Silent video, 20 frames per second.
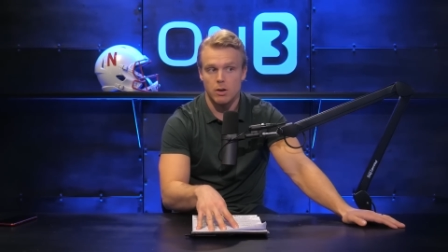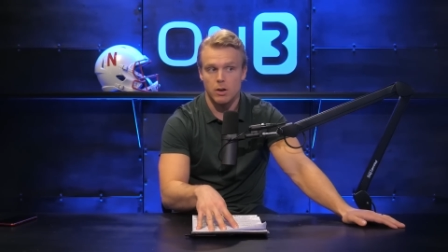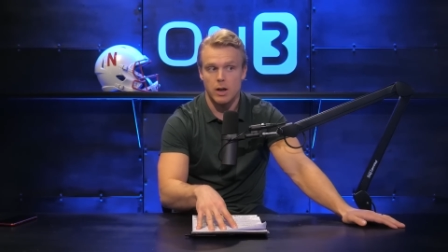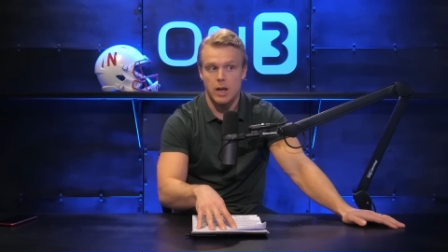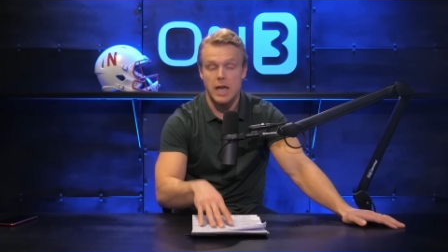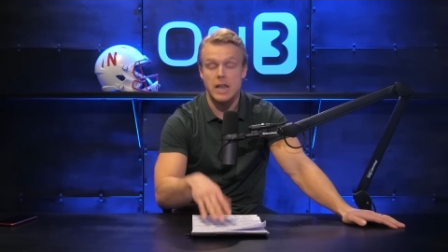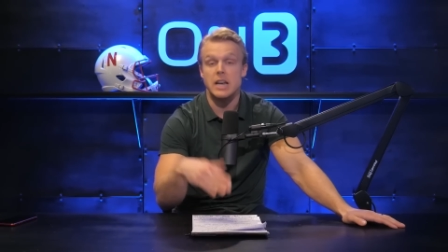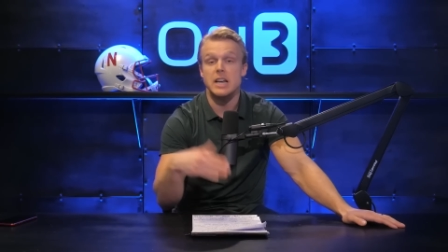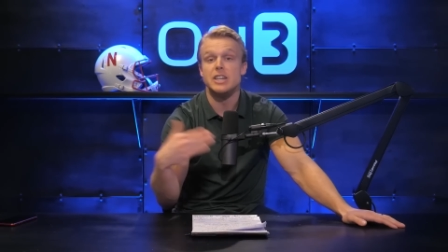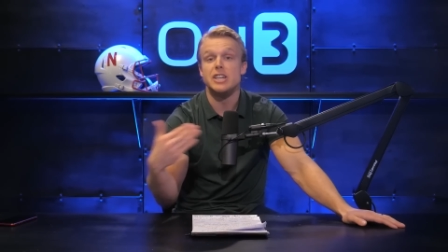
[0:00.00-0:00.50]

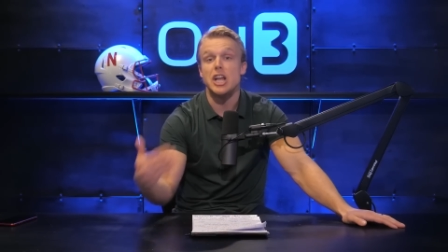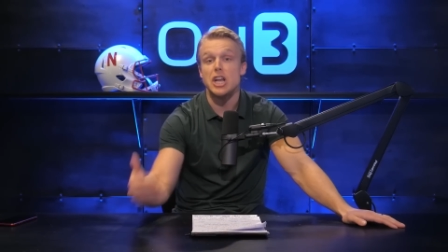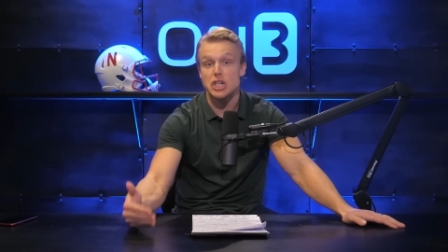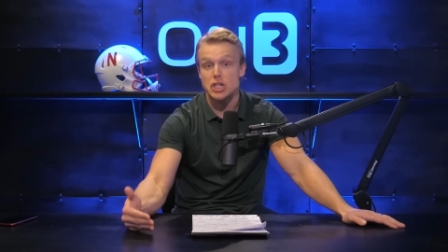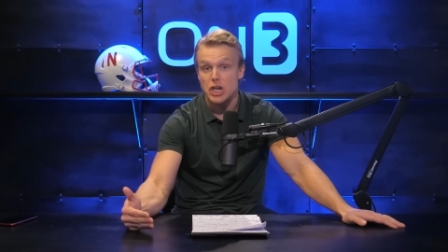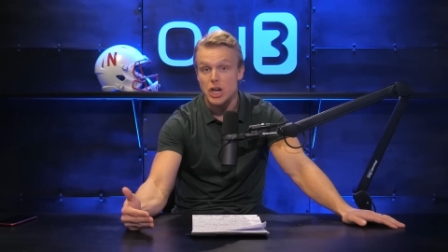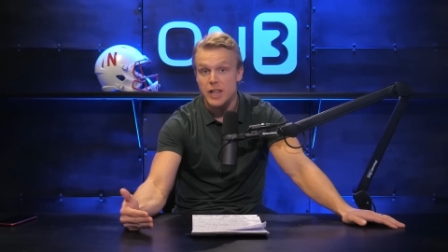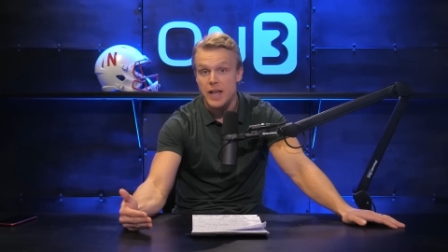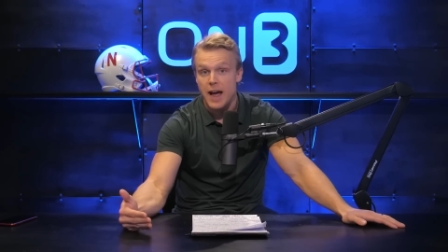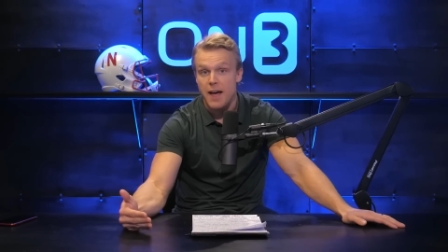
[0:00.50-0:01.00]
In
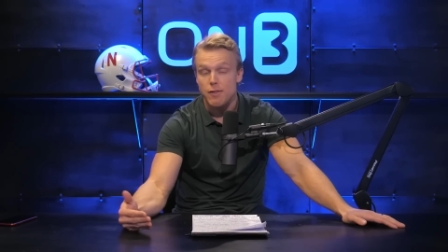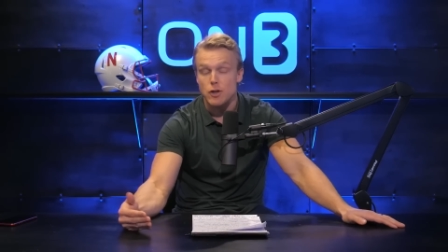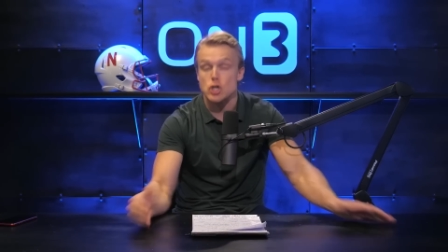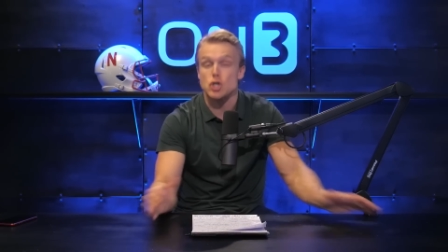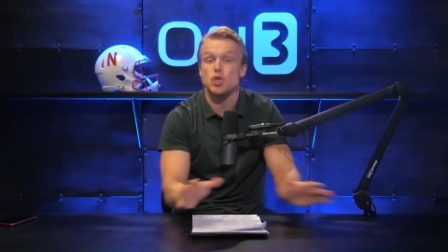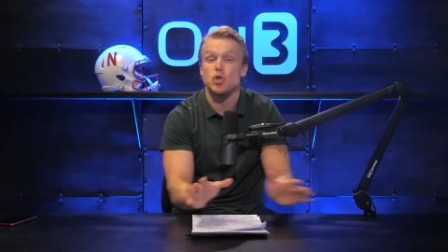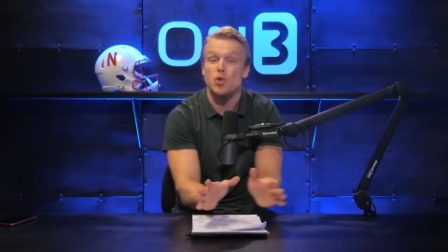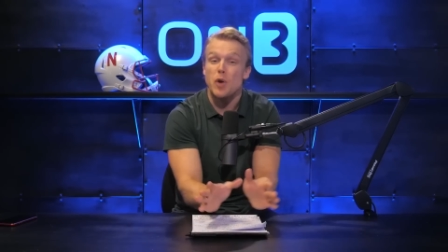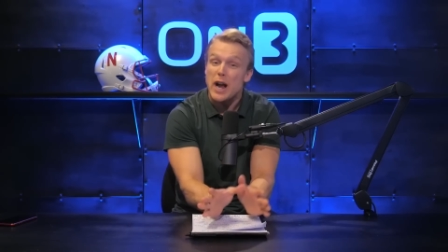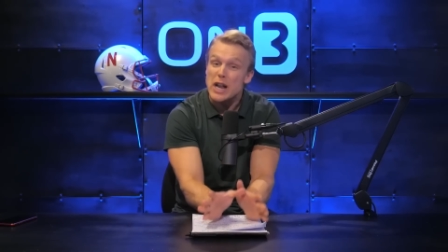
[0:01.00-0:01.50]
addition to that, the
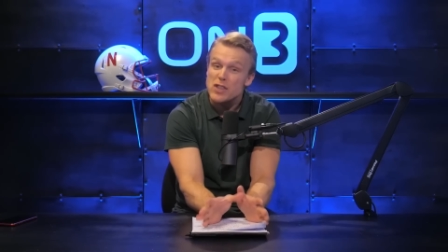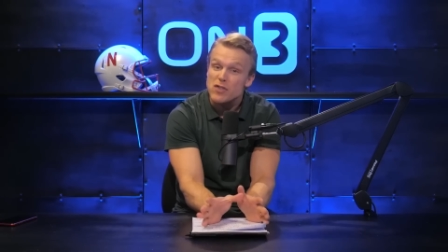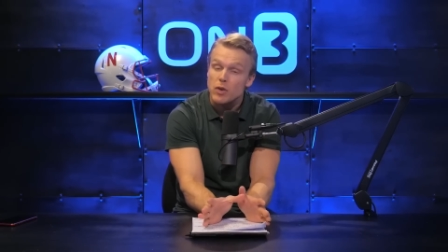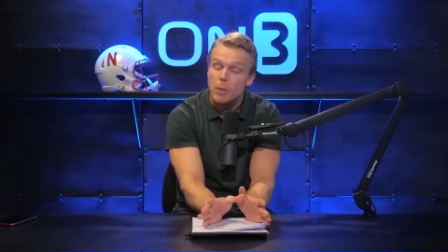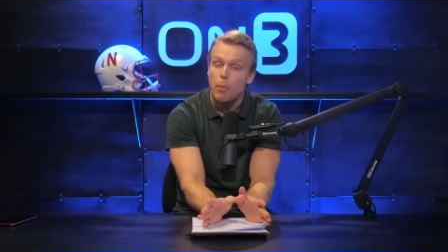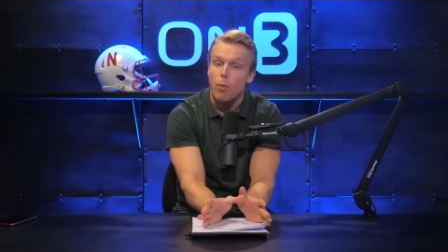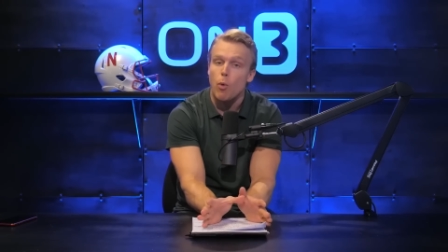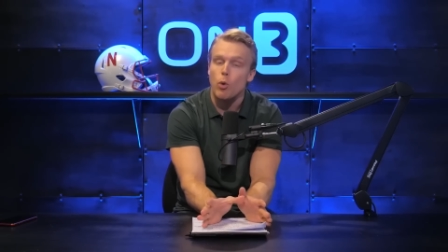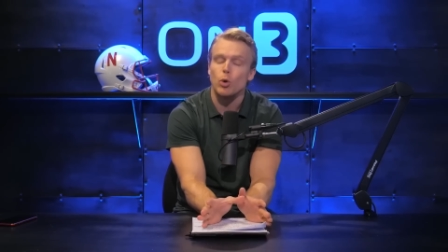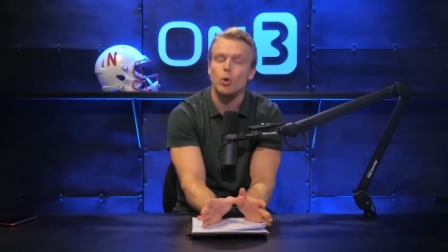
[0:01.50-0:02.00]
transfer
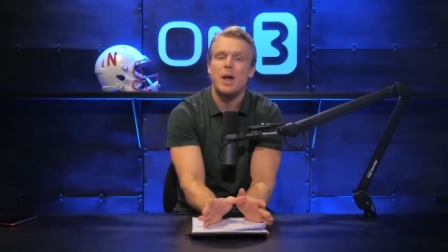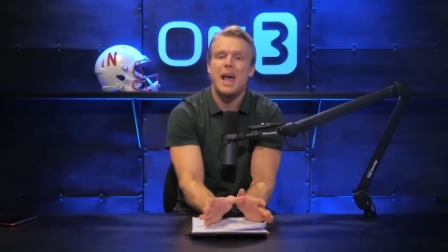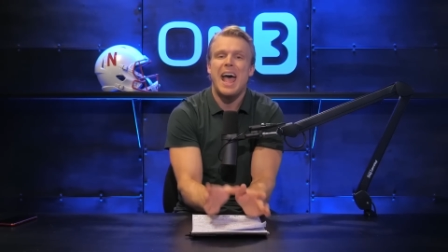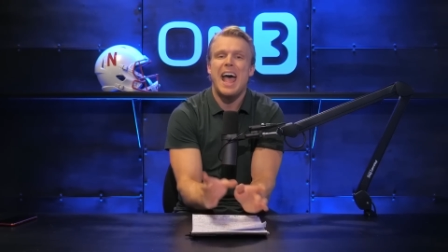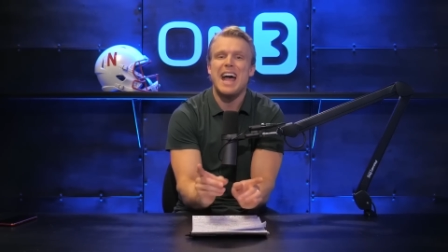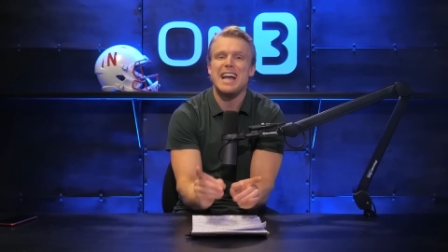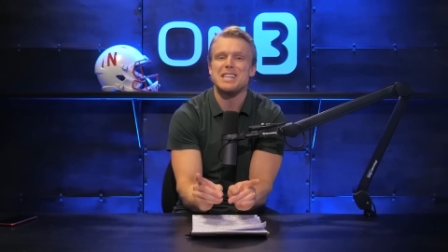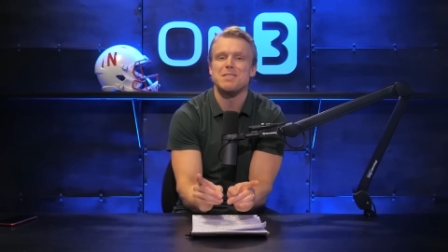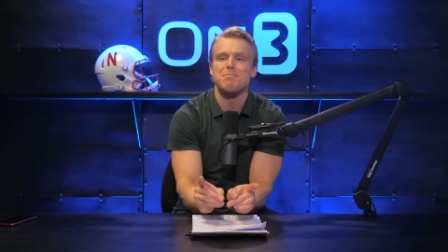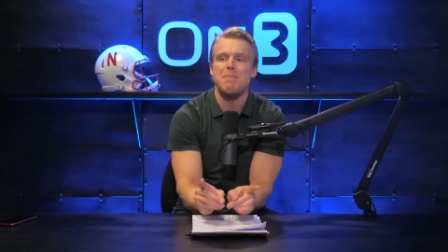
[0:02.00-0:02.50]
portal
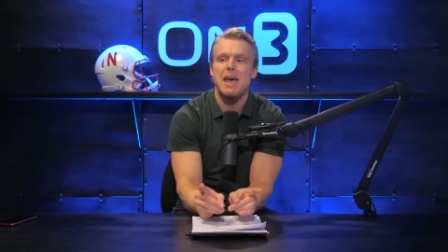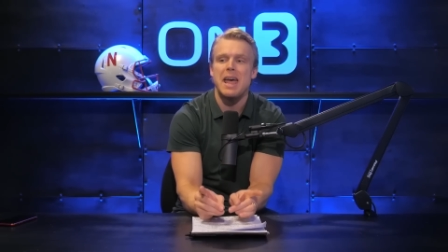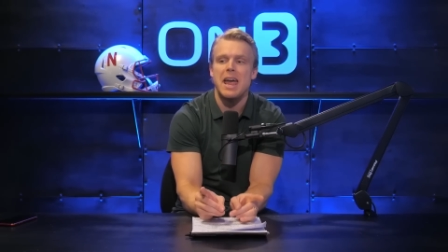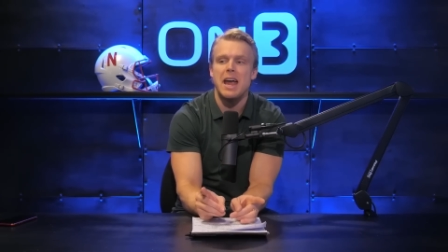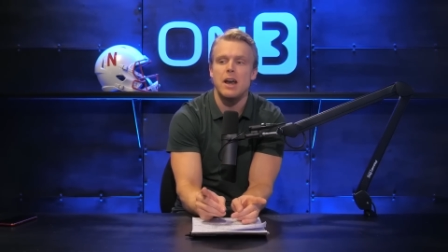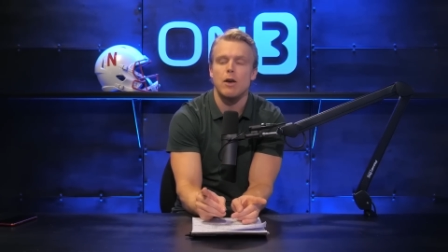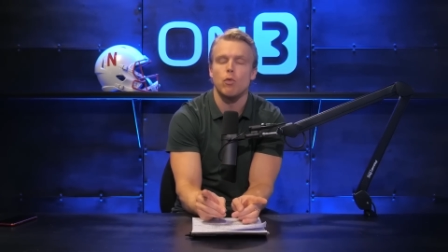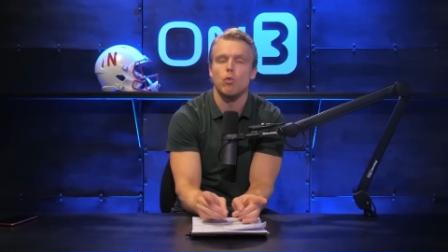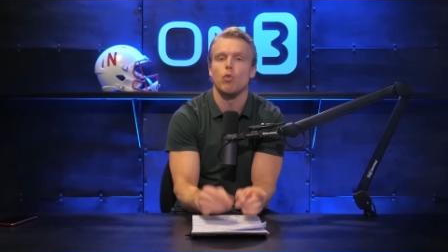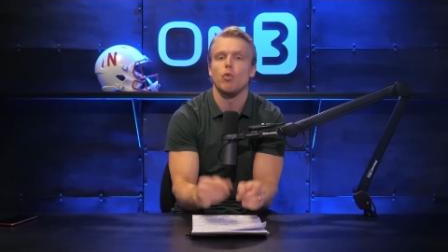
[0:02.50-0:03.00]
has
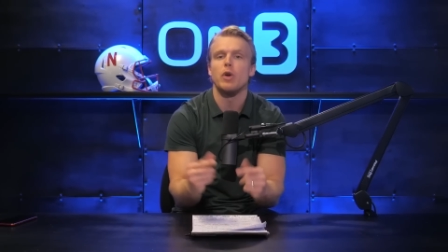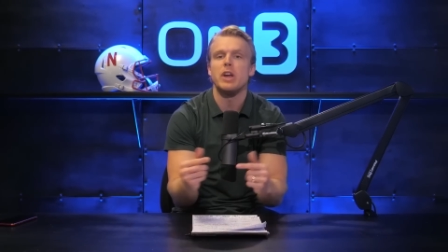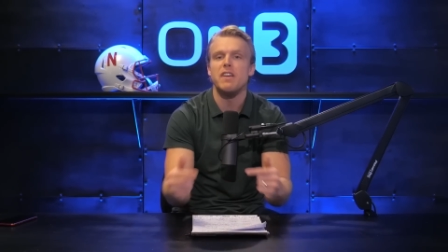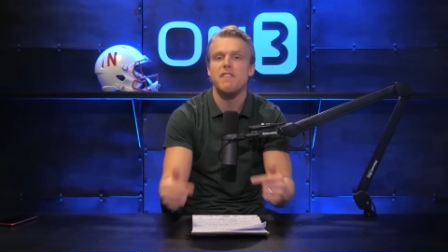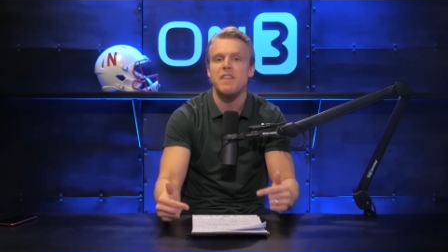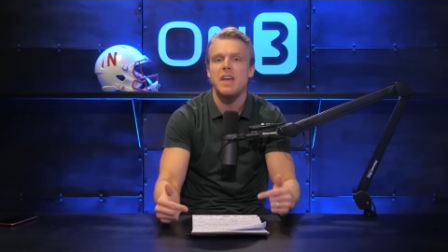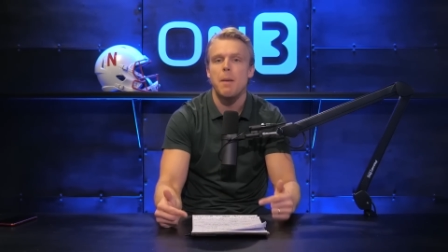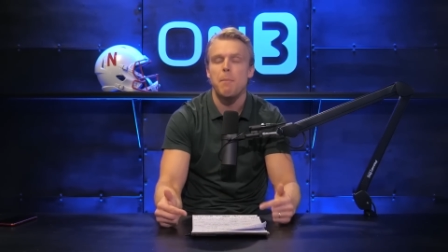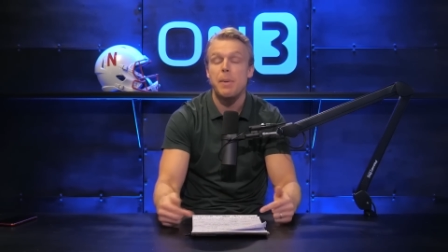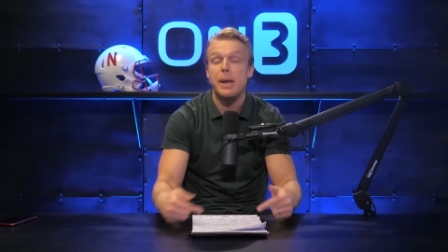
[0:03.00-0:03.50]
made
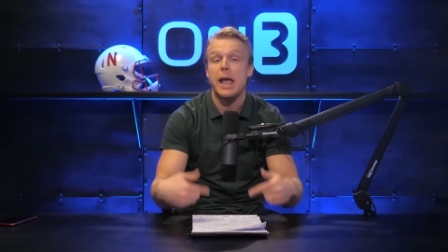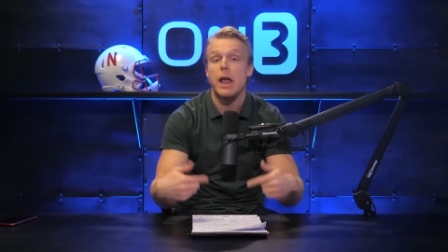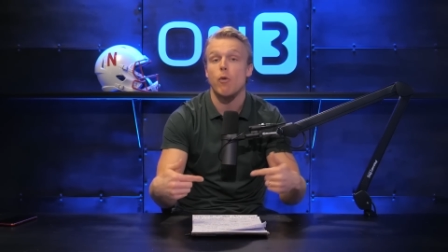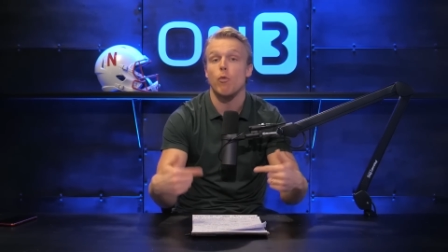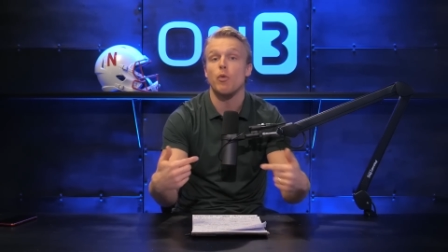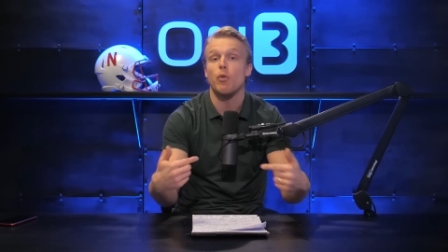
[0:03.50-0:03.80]
revamping and